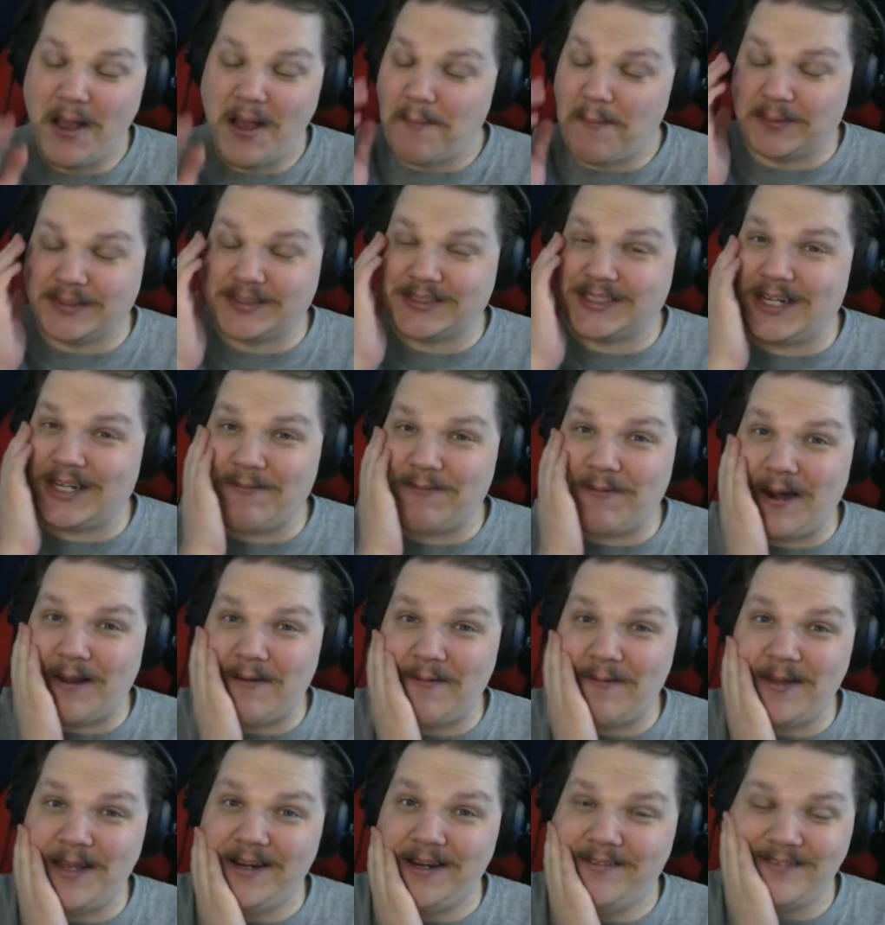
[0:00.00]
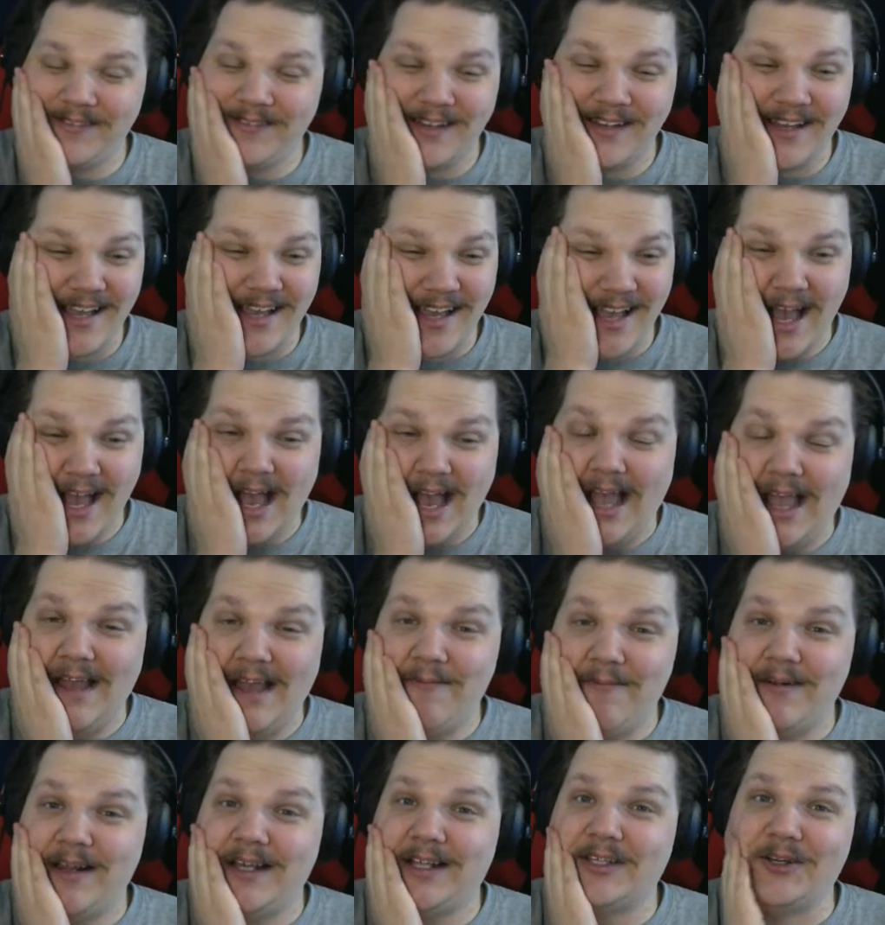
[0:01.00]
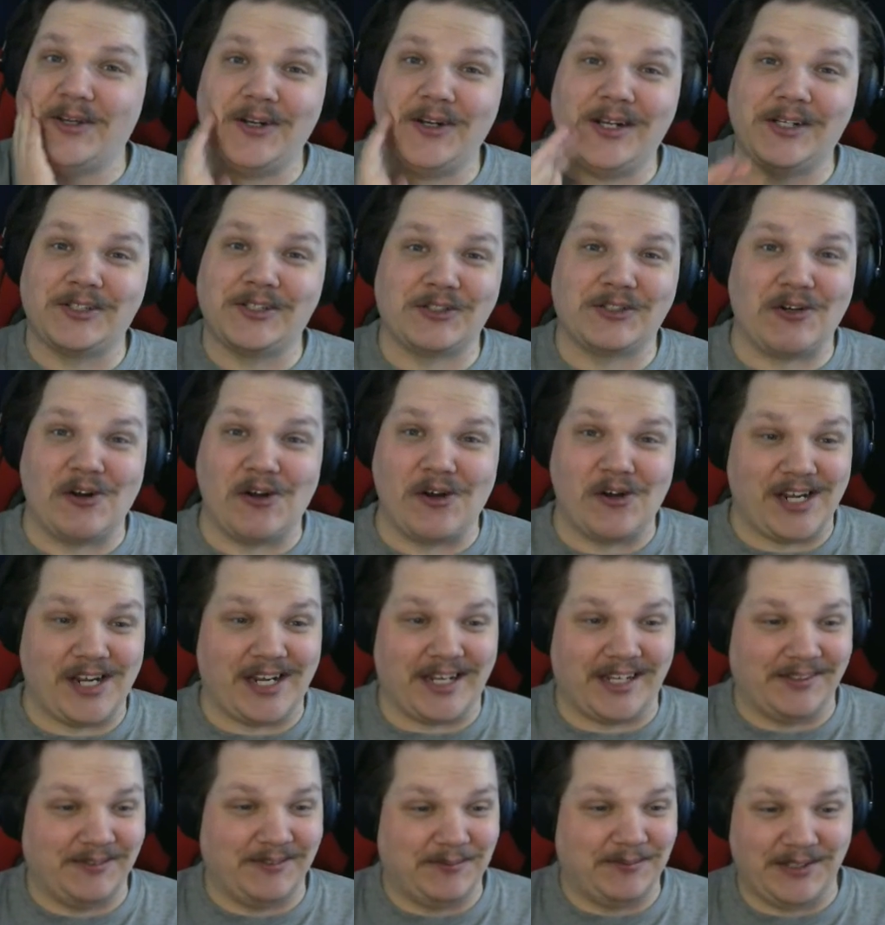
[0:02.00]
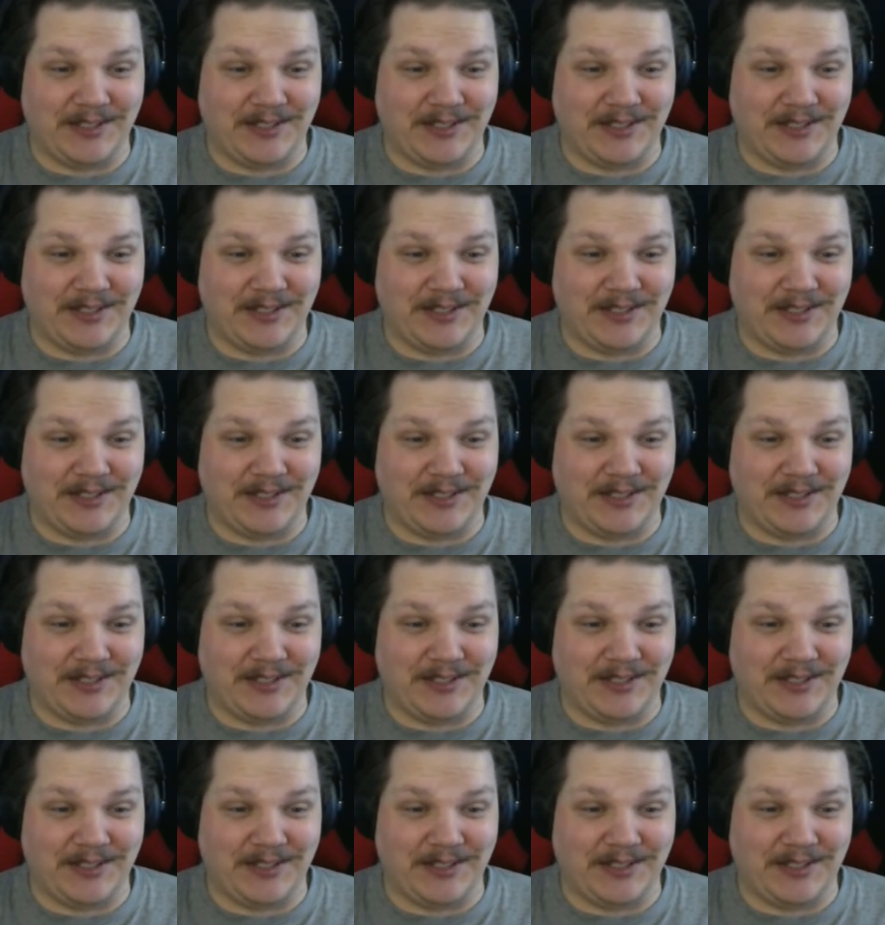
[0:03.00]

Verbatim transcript: But see what I mean? I am not good at drawing.